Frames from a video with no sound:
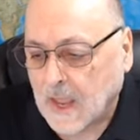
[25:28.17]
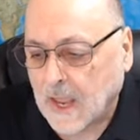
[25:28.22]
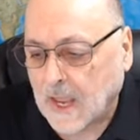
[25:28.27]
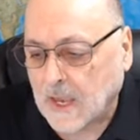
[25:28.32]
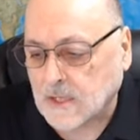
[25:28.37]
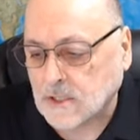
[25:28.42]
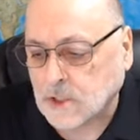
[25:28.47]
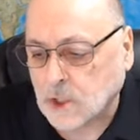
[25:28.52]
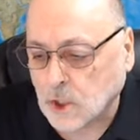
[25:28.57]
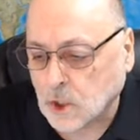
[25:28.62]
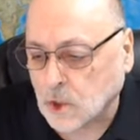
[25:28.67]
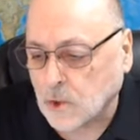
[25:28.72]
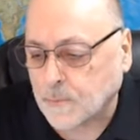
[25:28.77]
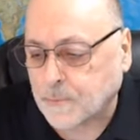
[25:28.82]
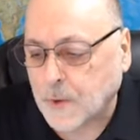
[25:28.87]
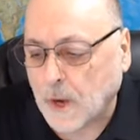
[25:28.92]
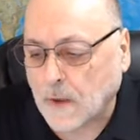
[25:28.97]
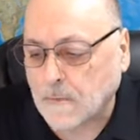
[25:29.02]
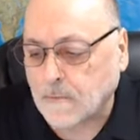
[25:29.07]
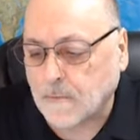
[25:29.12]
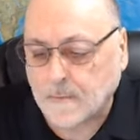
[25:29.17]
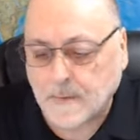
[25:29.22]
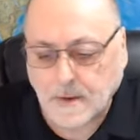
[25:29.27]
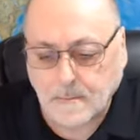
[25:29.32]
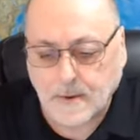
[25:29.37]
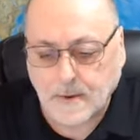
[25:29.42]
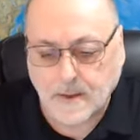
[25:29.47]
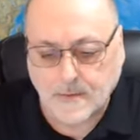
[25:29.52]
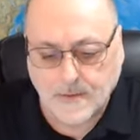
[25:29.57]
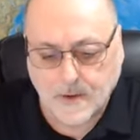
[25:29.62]
And so you've probably
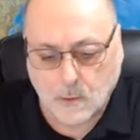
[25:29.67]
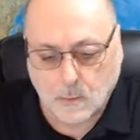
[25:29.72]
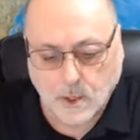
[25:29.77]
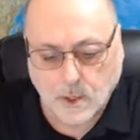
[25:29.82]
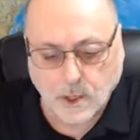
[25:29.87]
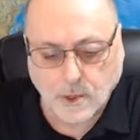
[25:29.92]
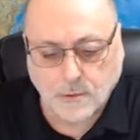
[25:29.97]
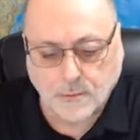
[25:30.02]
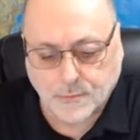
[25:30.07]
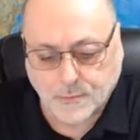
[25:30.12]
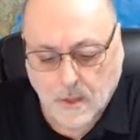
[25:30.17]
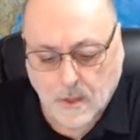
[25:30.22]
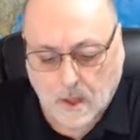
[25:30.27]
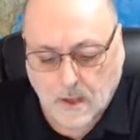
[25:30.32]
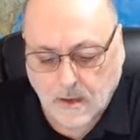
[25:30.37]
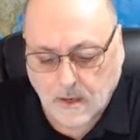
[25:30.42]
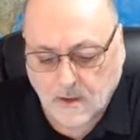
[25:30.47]
been there where you thought,